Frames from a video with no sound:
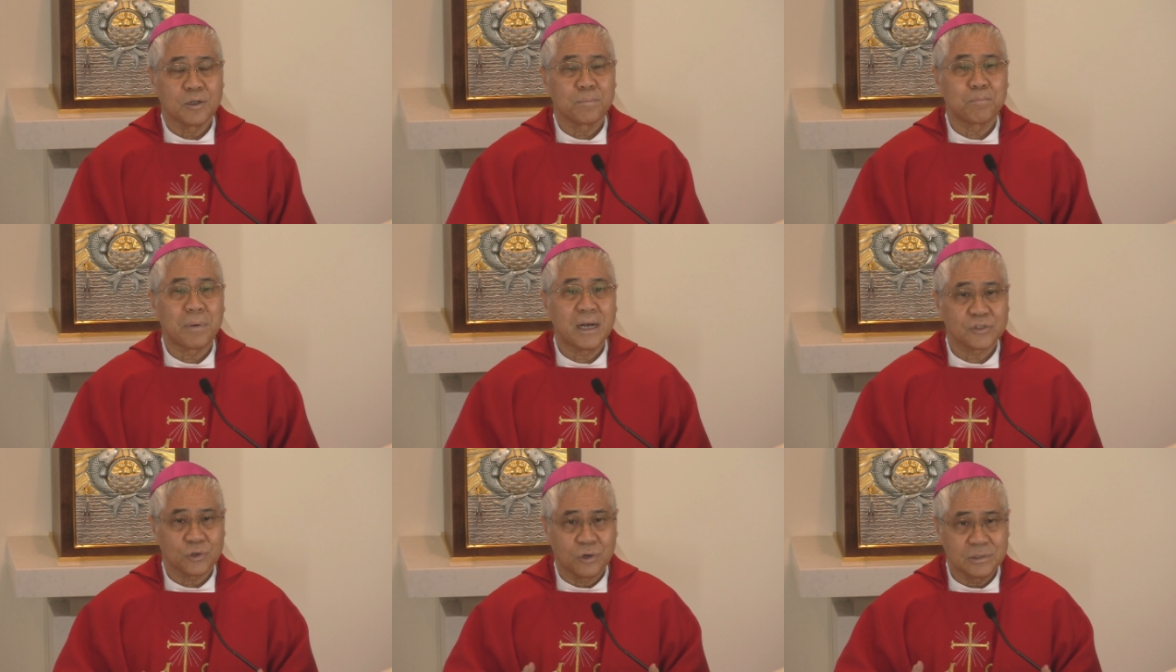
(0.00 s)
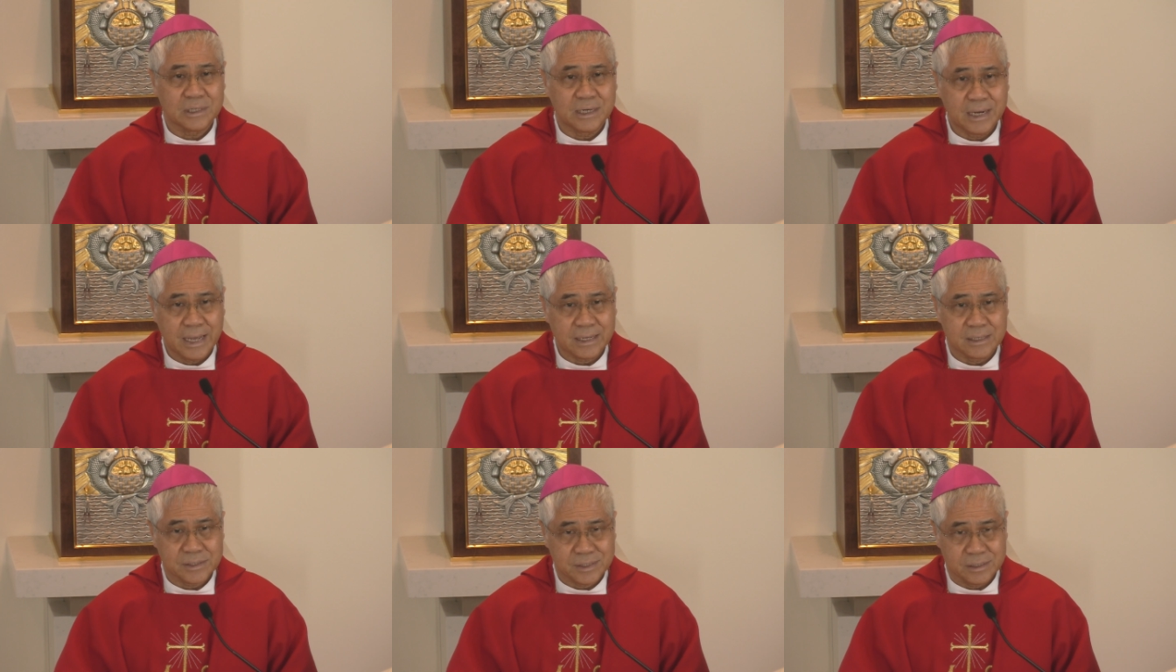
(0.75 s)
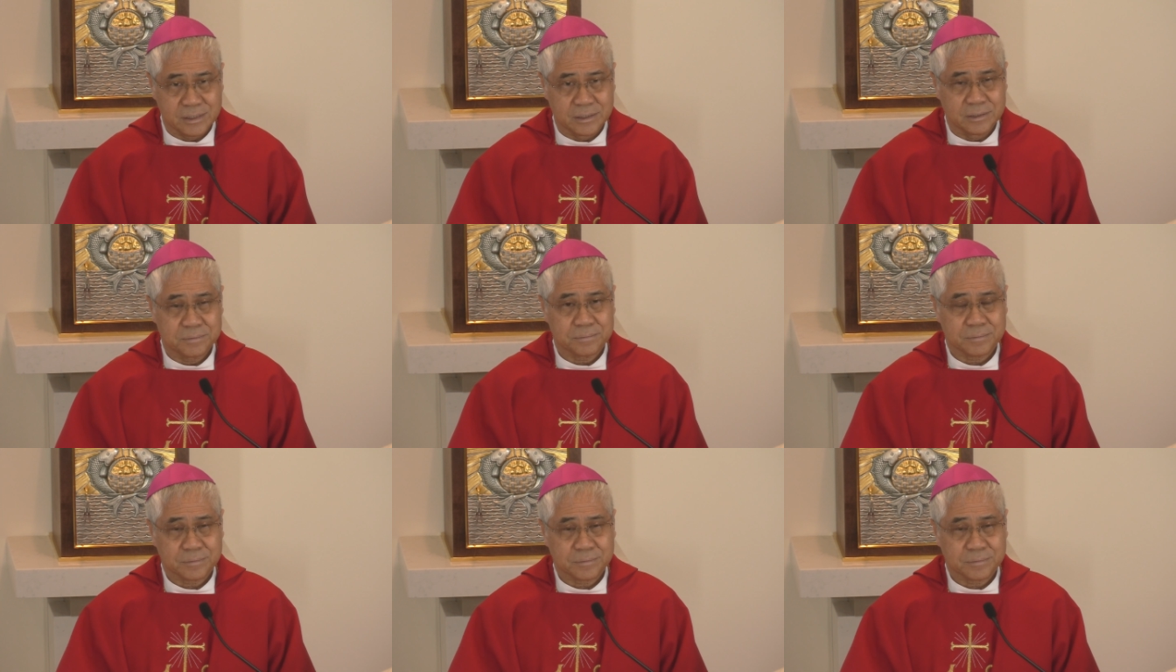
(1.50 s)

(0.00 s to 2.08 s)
not passed on the legacy.